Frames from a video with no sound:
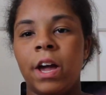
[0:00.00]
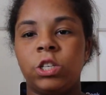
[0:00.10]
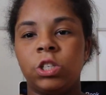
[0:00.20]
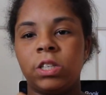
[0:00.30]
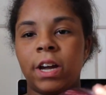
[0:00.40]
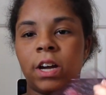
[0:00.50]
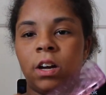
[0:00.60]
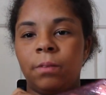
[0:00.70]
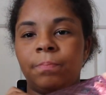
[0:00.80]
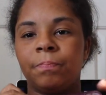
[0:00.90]
It's just like
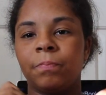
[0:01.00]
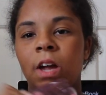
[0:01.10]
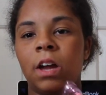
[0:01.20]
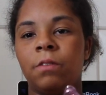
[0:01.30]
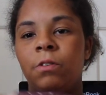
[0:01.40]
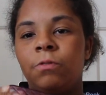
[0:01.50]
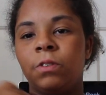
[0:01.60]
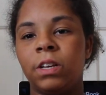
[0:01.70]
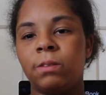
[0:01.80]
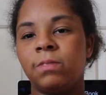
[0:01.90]
a kind of a
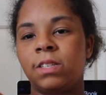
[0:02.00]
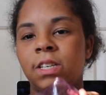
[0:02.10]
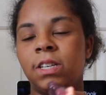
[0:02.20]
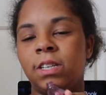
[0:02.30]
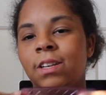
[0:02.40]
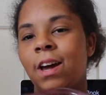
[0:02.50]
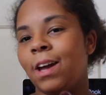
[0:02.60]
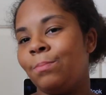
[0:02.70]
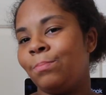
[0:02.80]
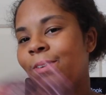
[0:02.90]
flimsy
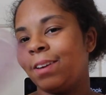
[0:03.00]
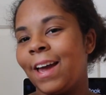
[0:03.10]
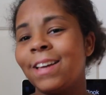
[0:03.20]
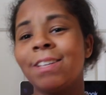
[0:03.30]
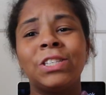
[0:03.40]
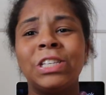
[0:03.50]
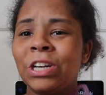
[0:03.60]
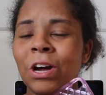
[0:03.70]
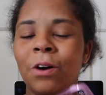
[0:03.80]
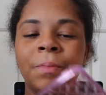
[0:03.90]
type case,
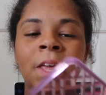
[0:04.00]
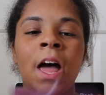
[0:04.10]
you know?